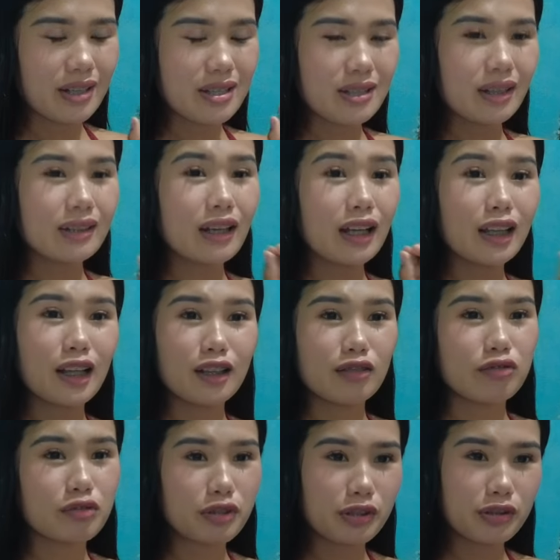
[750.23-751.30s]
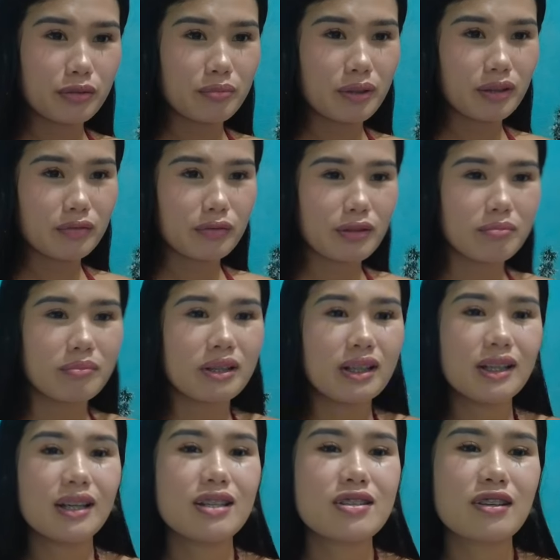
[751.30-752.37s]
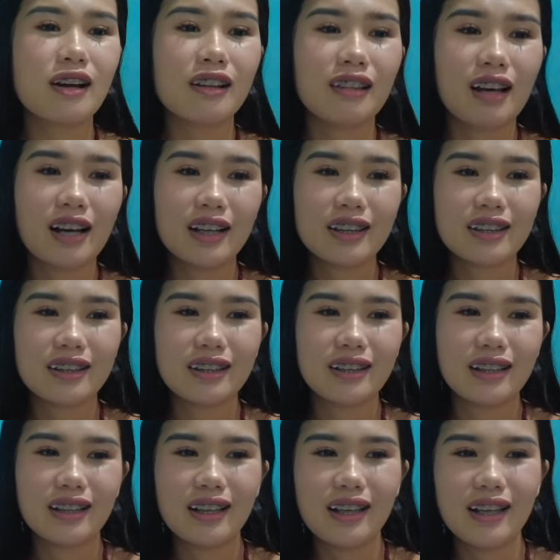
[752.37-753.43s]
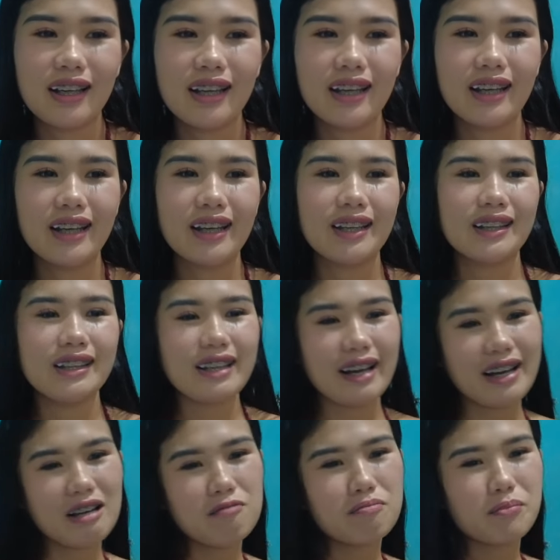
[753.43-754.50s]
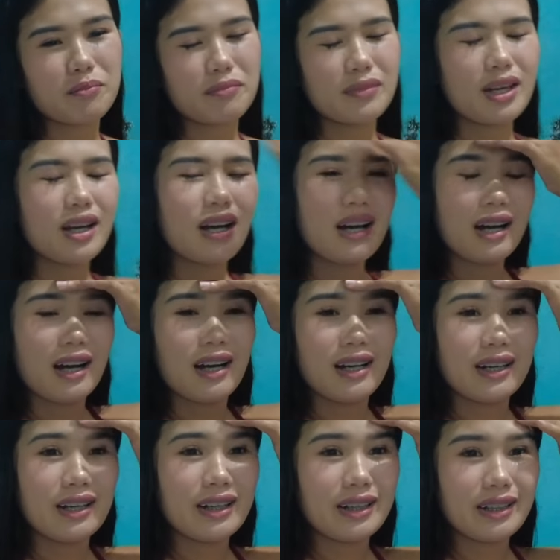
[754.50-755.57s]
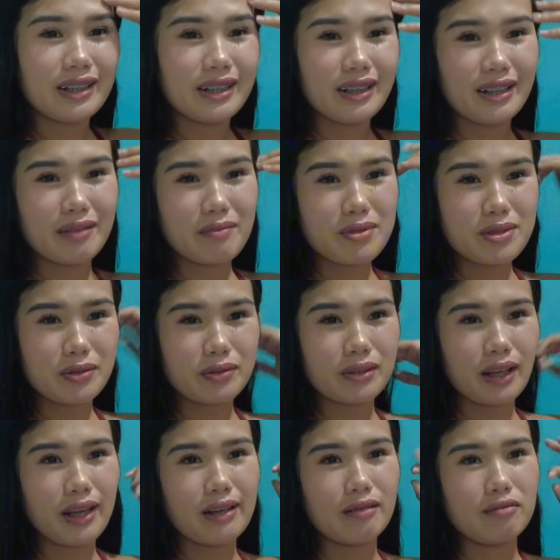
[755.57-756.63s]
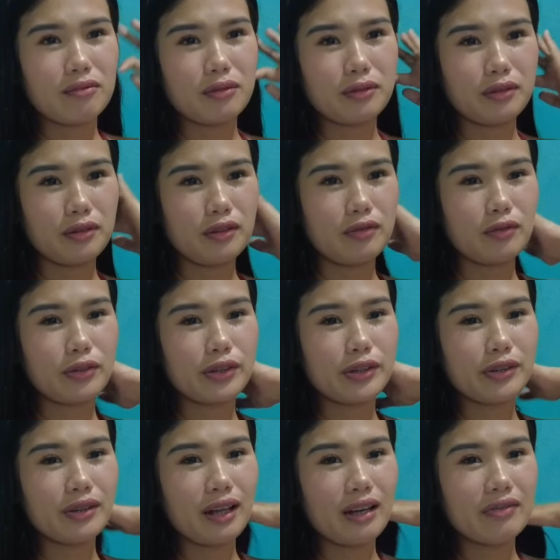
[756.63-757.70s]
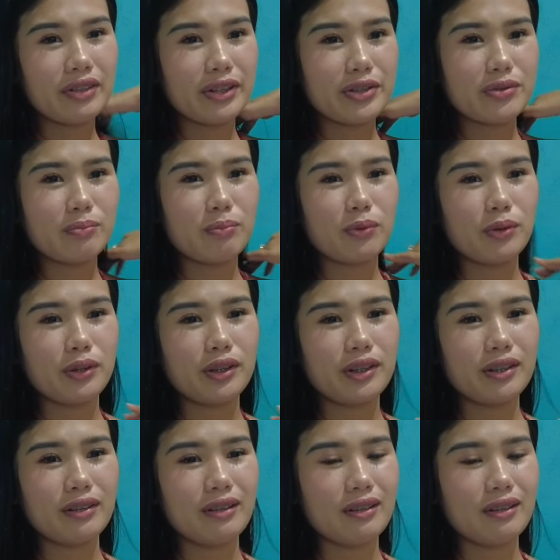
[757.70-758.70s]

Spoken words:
not a lot for you, but for me, it's a lot. And yeah, I am so thankful for your love and support.